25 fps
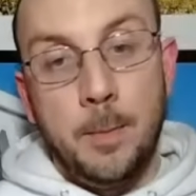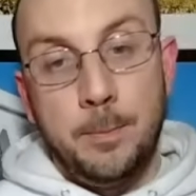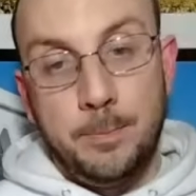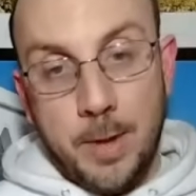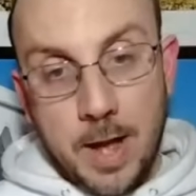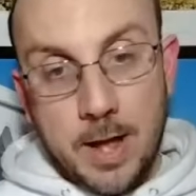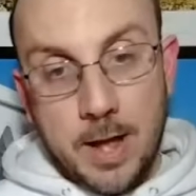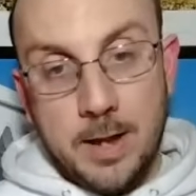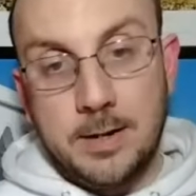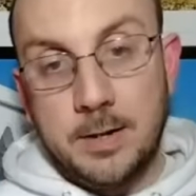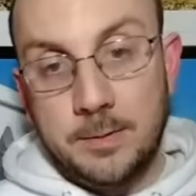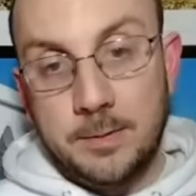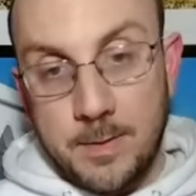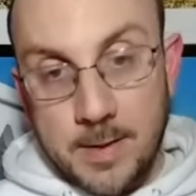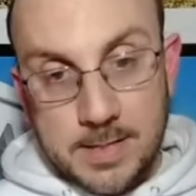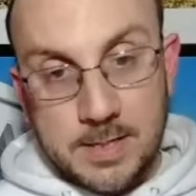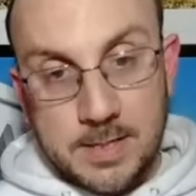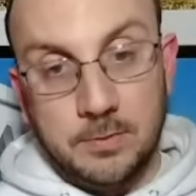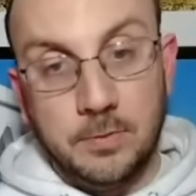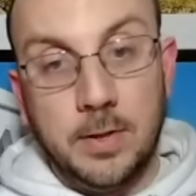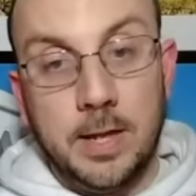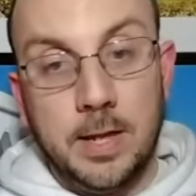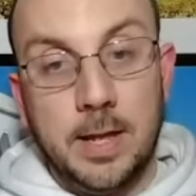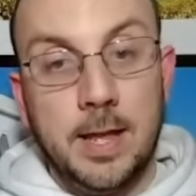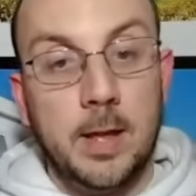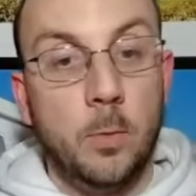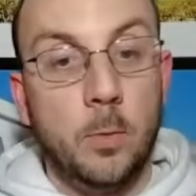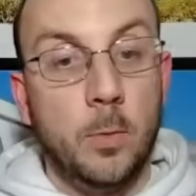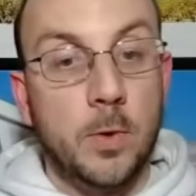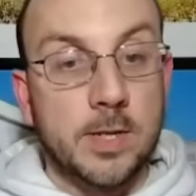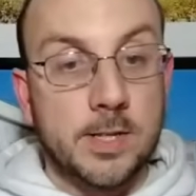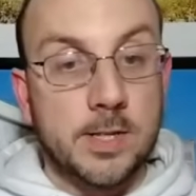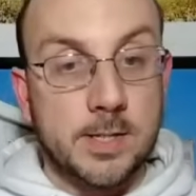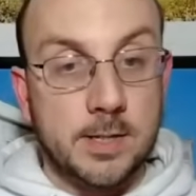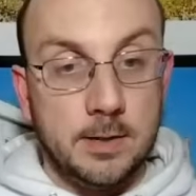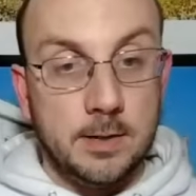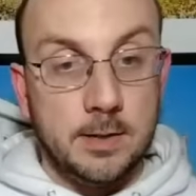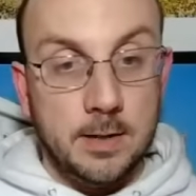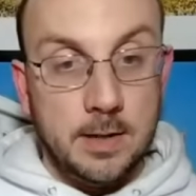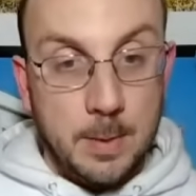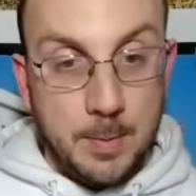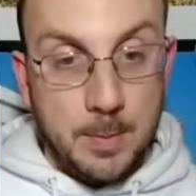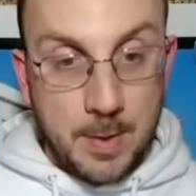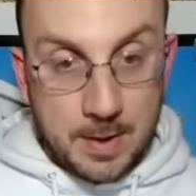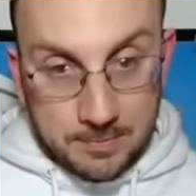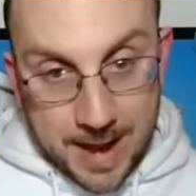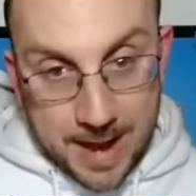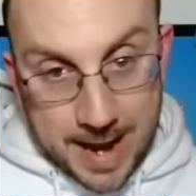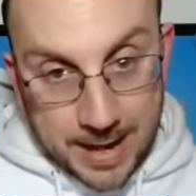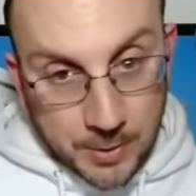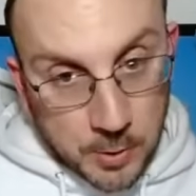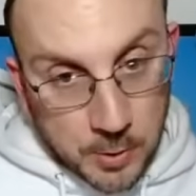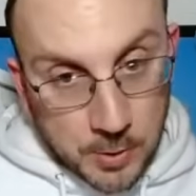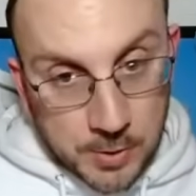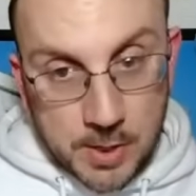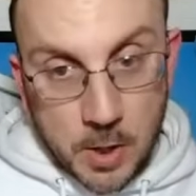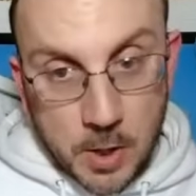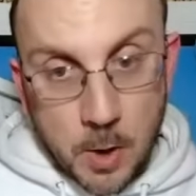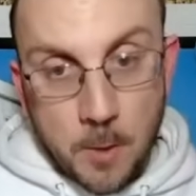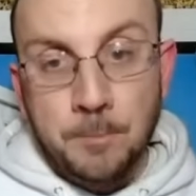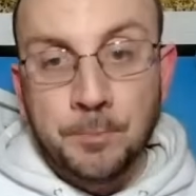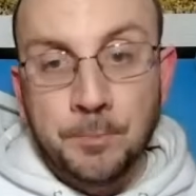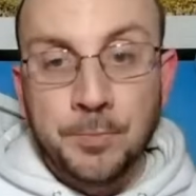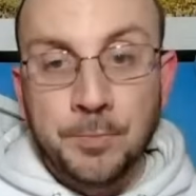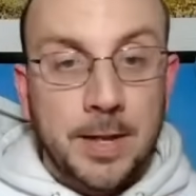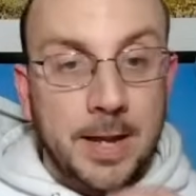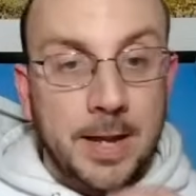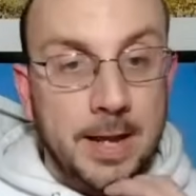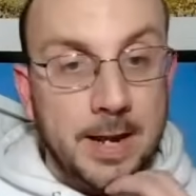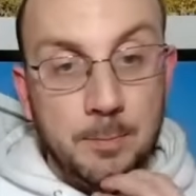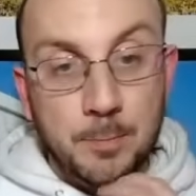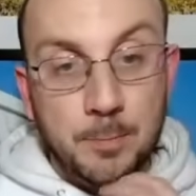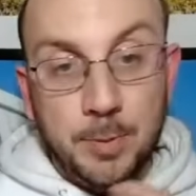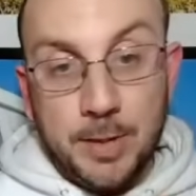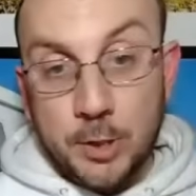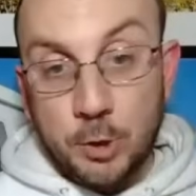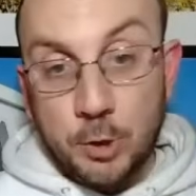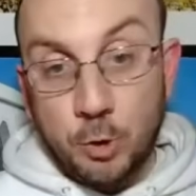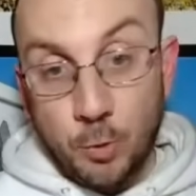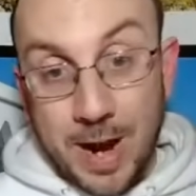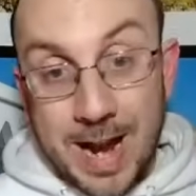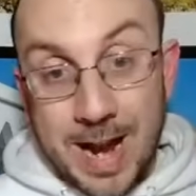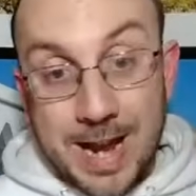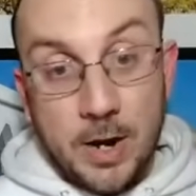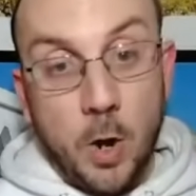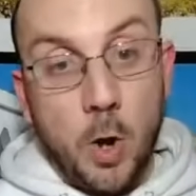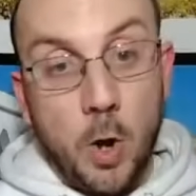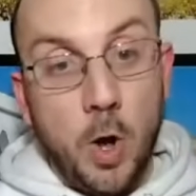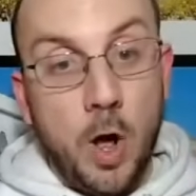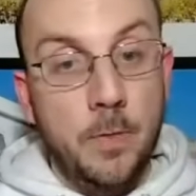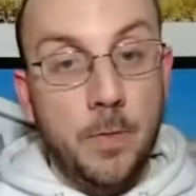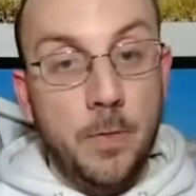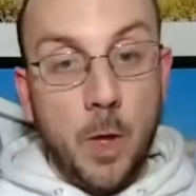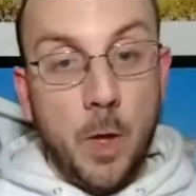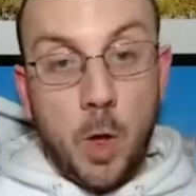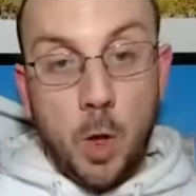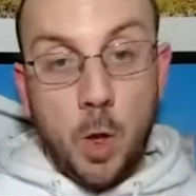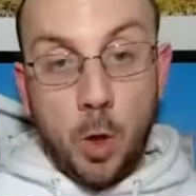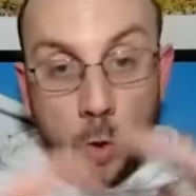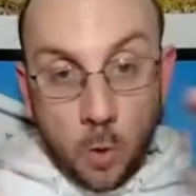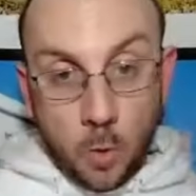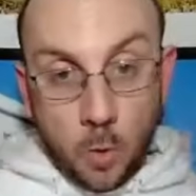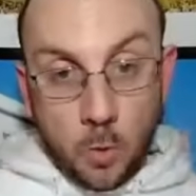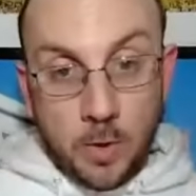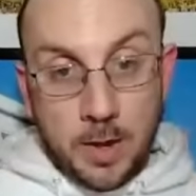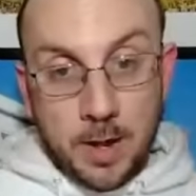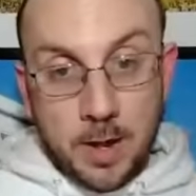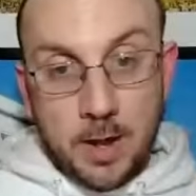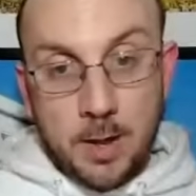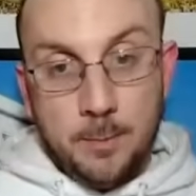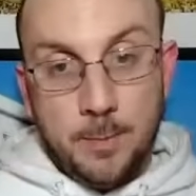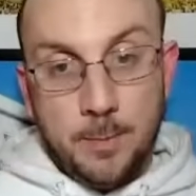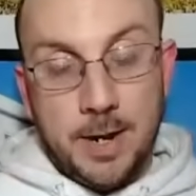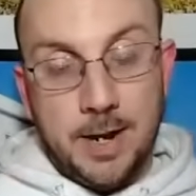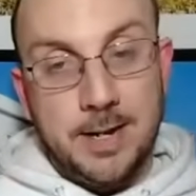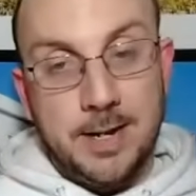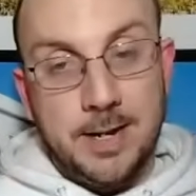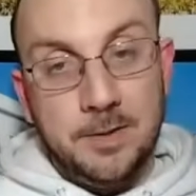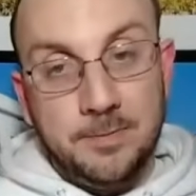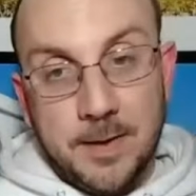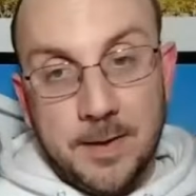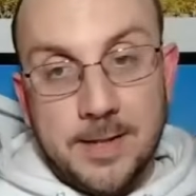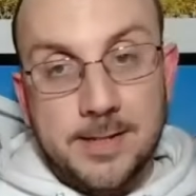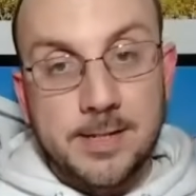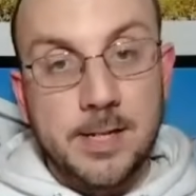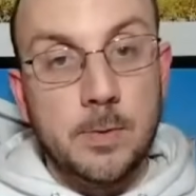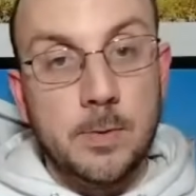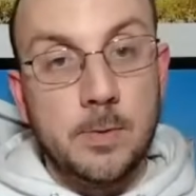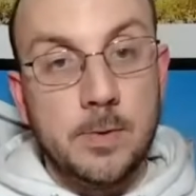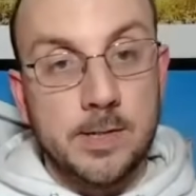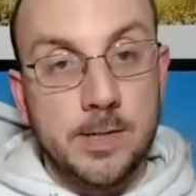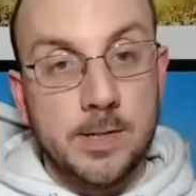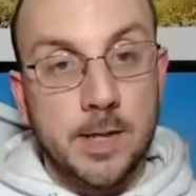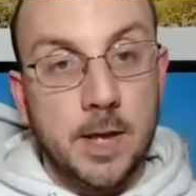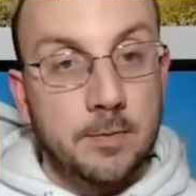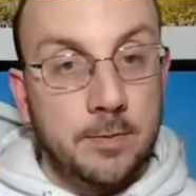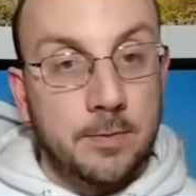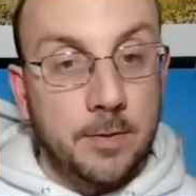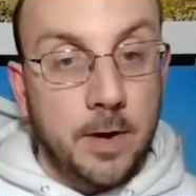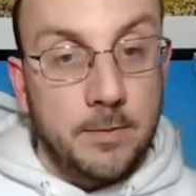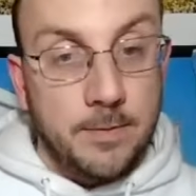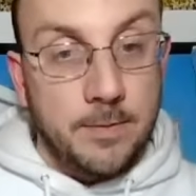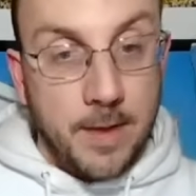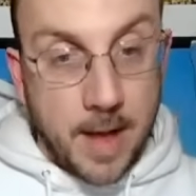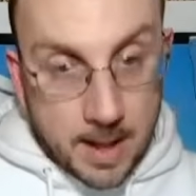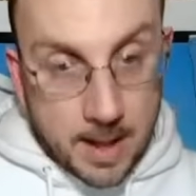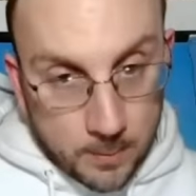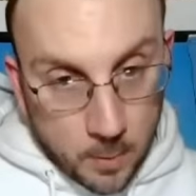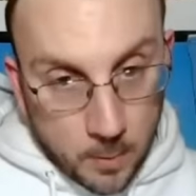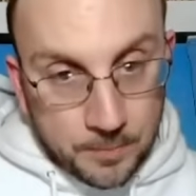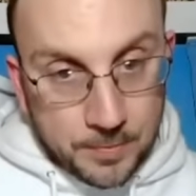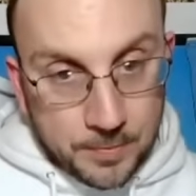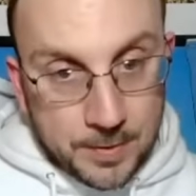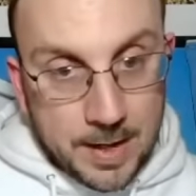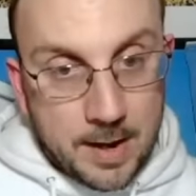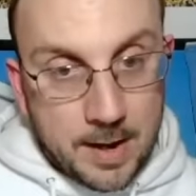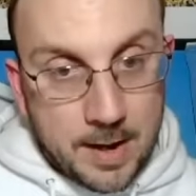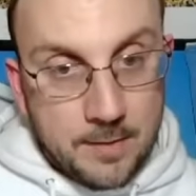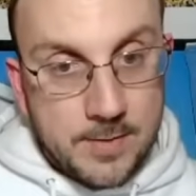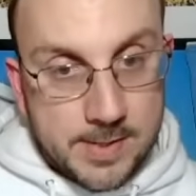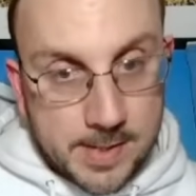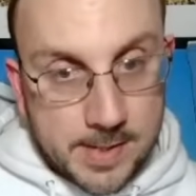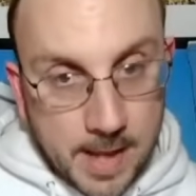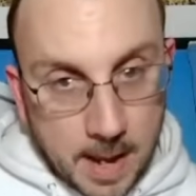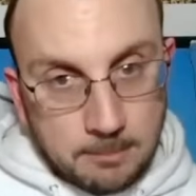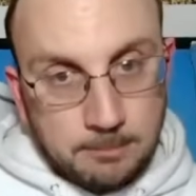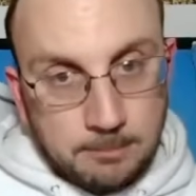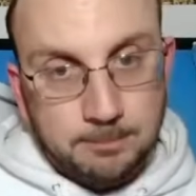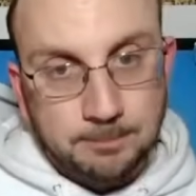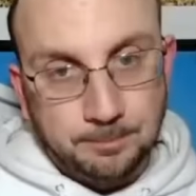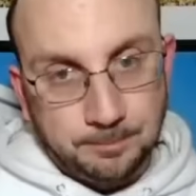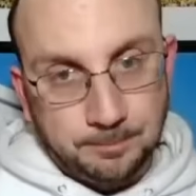But defensively, he was a big factor. So he didn't play great on the whole, but on defense, he was very valuable in this game.